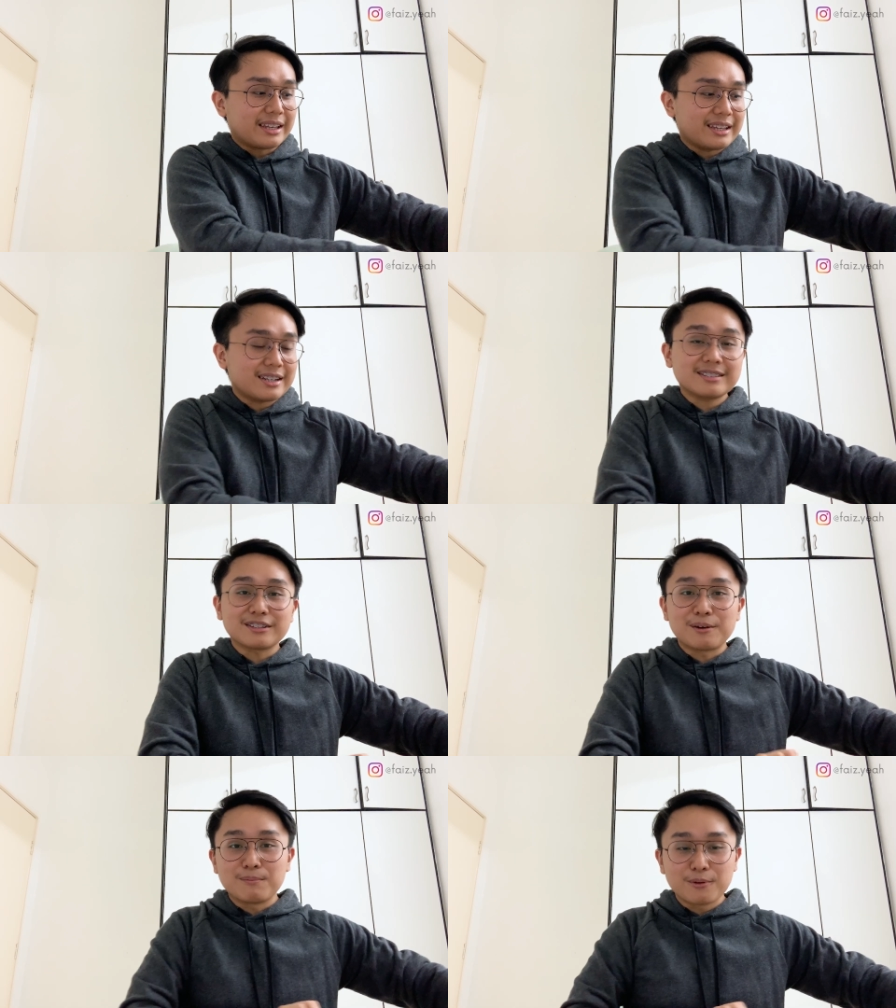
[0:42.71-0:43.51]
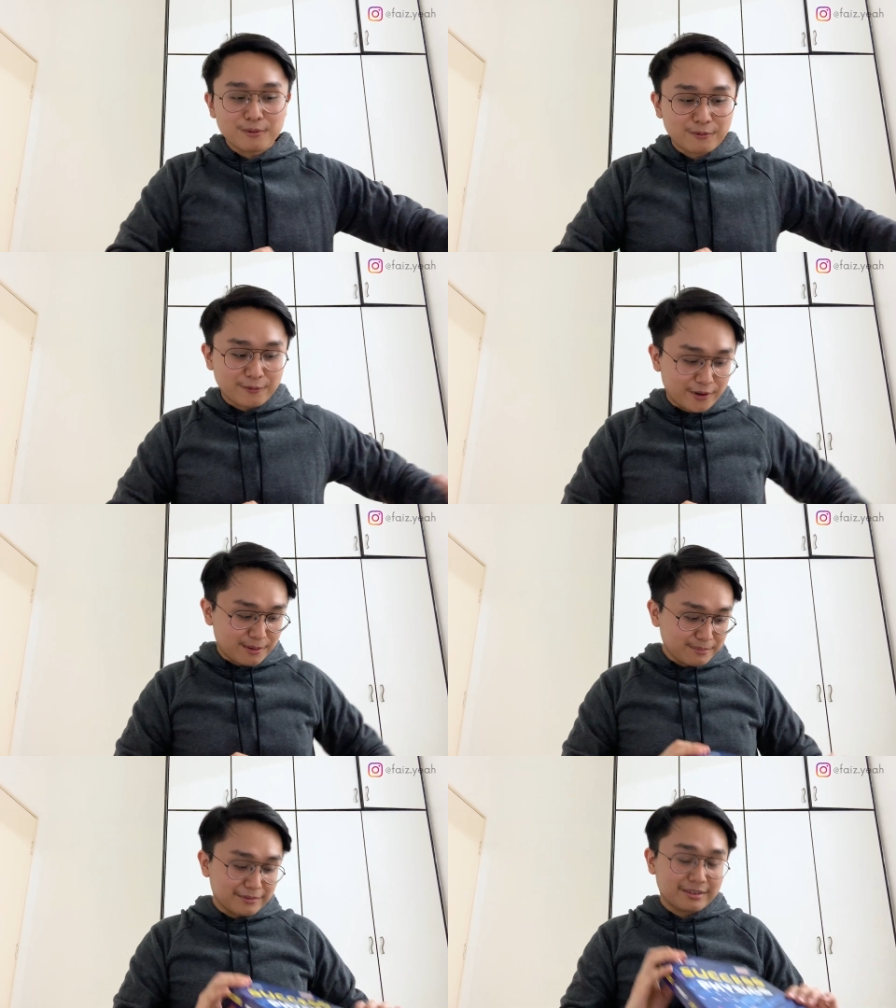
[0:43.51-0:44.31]
It is a book
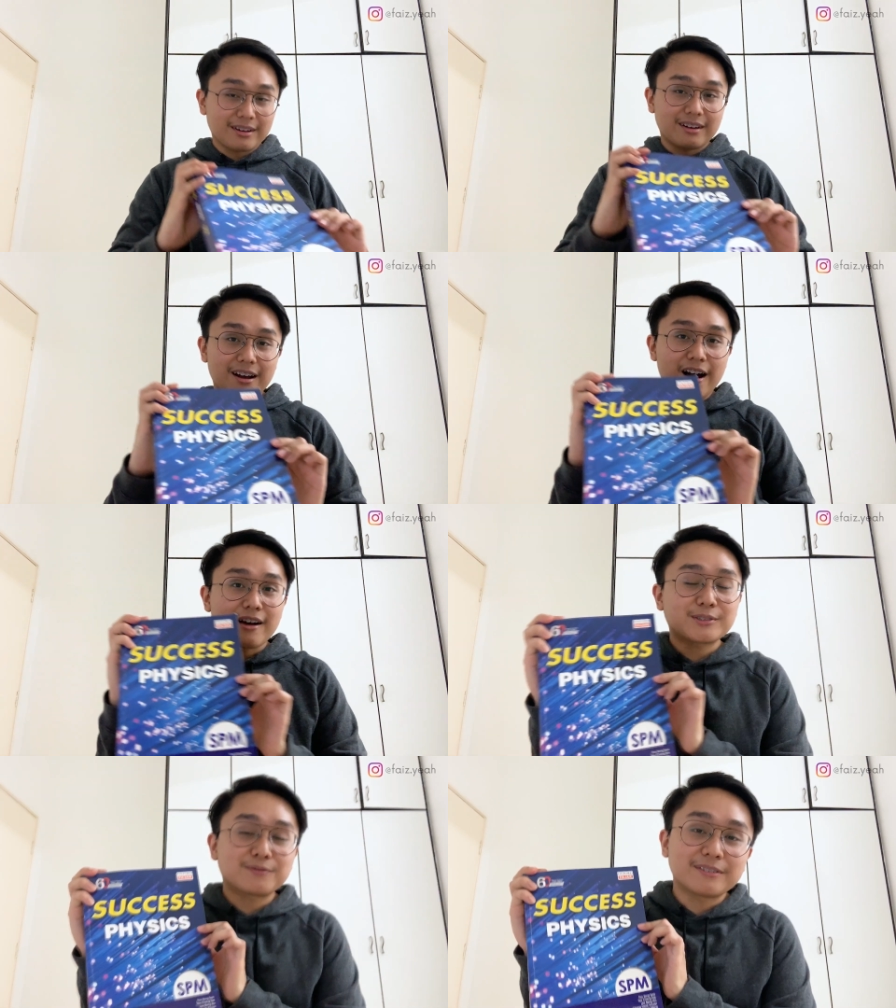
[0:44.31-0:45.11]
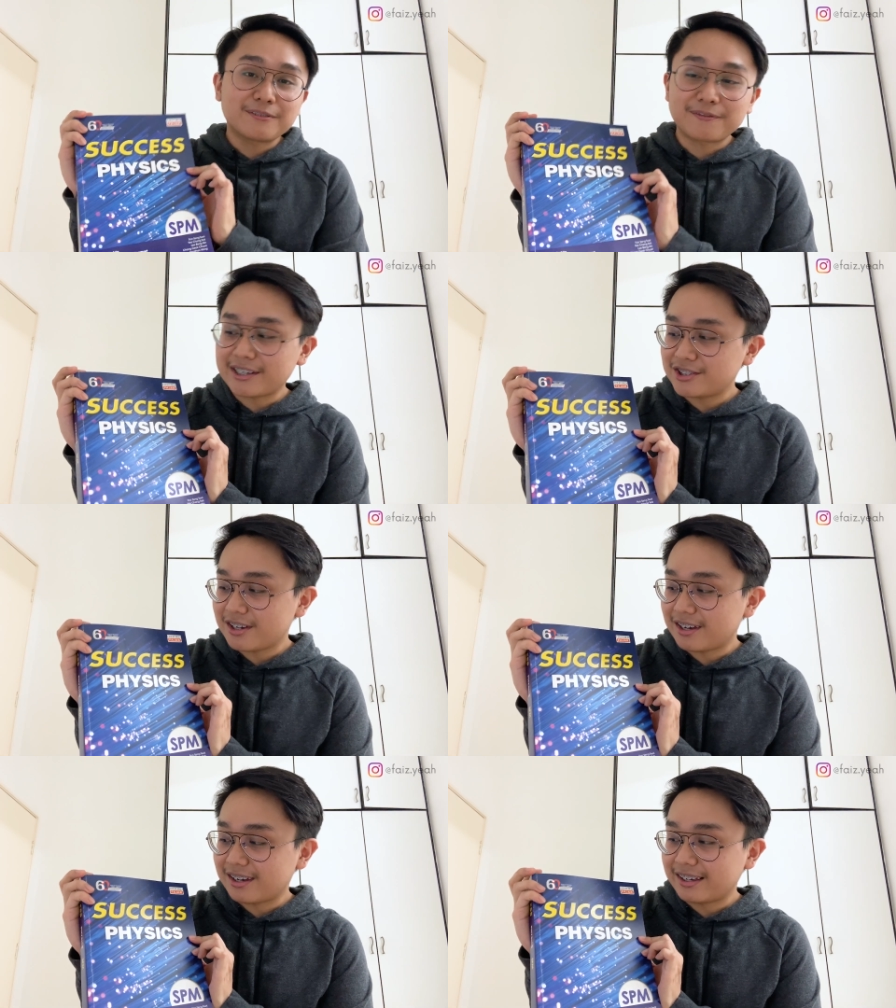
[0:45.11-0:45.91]
from Oxford
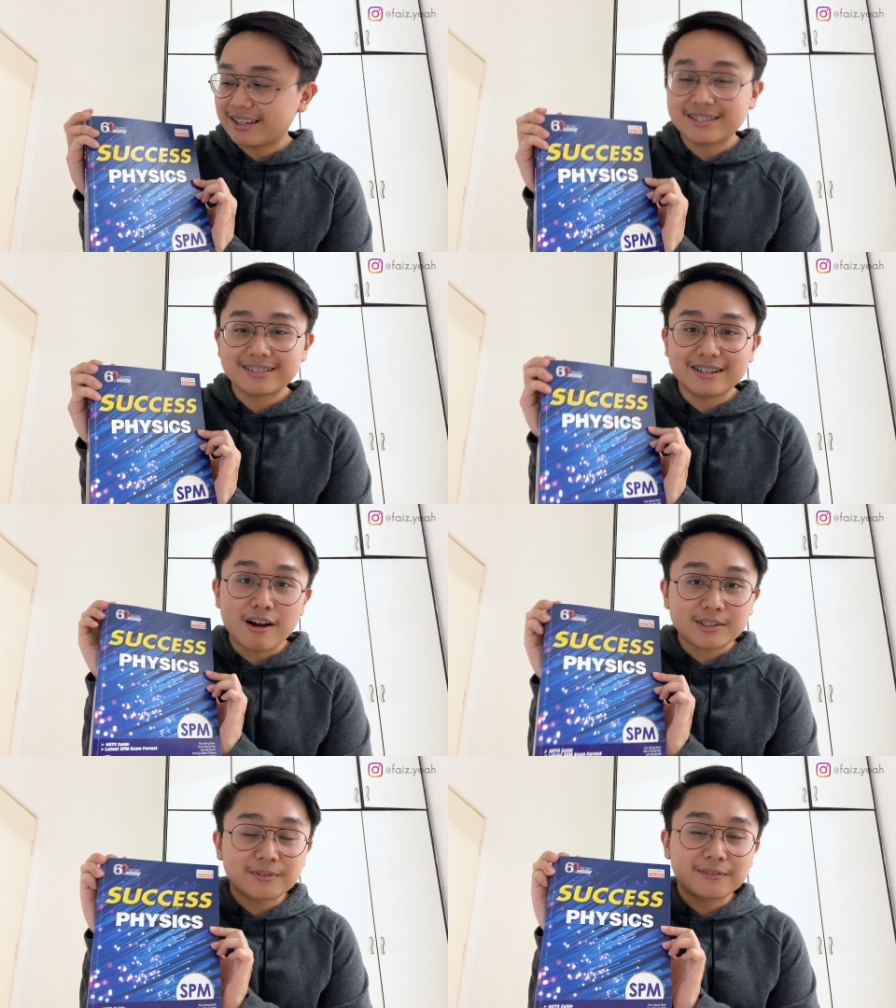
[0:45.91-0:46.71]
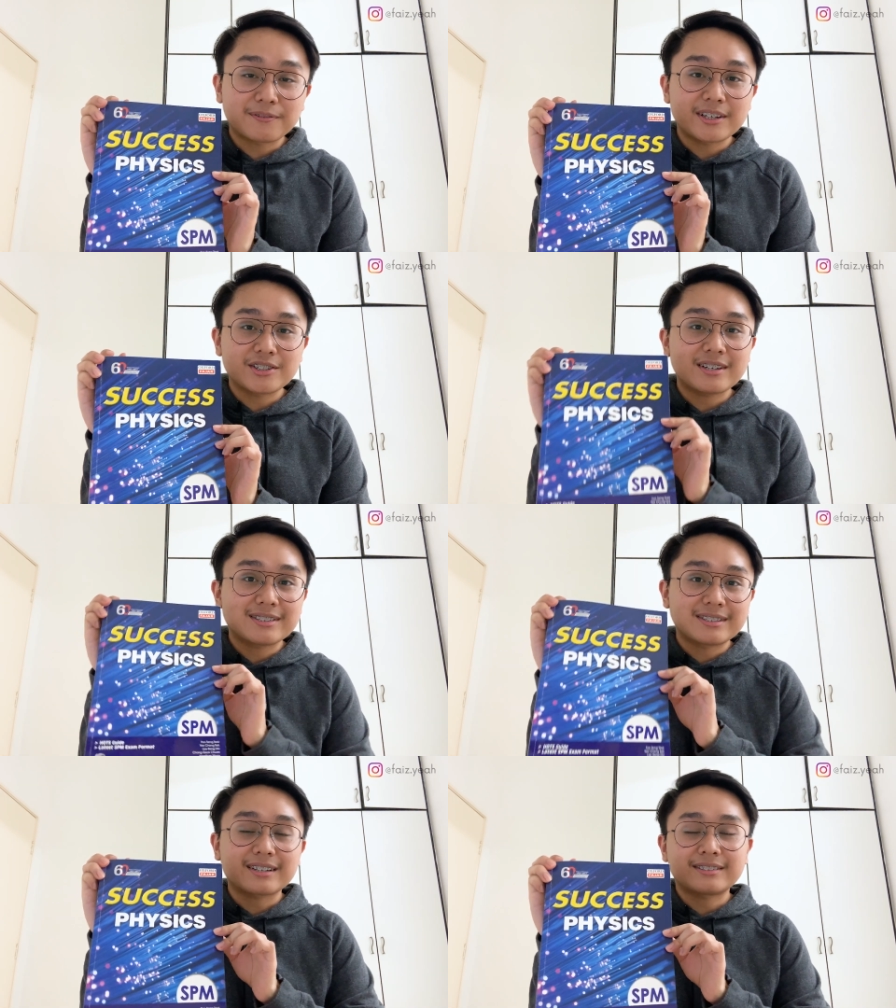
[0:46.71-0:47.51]
Fajar. It is the Oxford Fajar
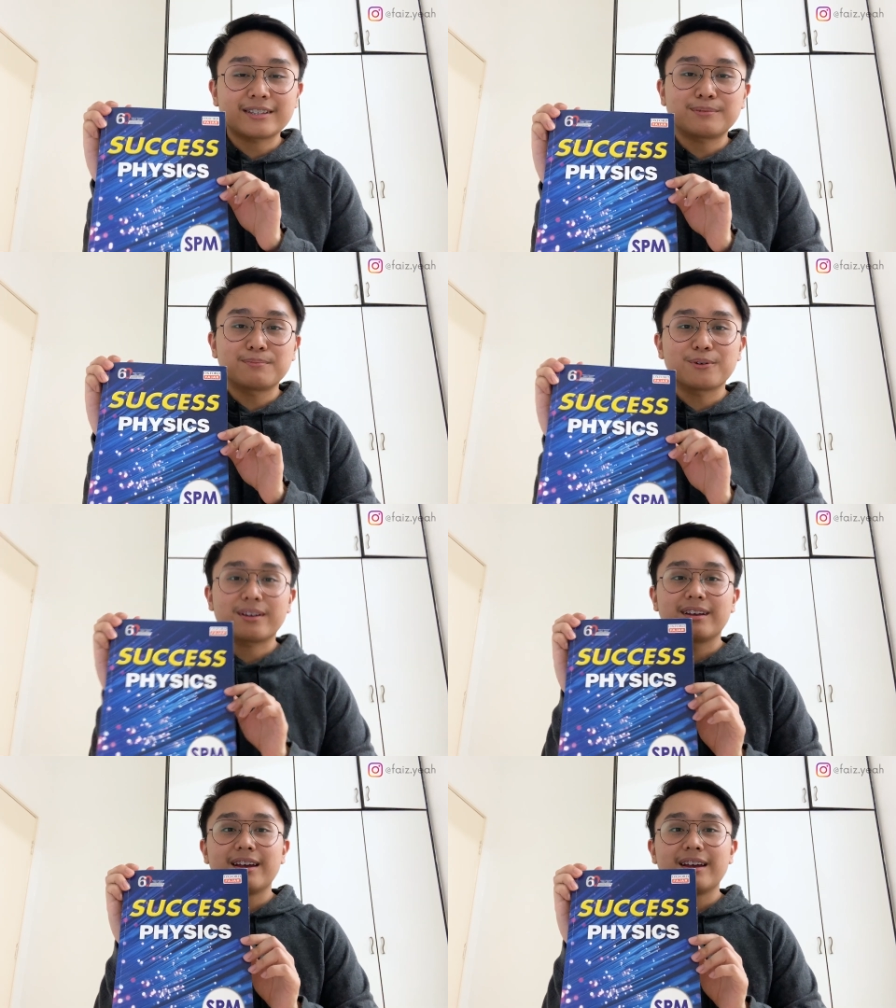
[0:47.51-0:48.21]
Success Book.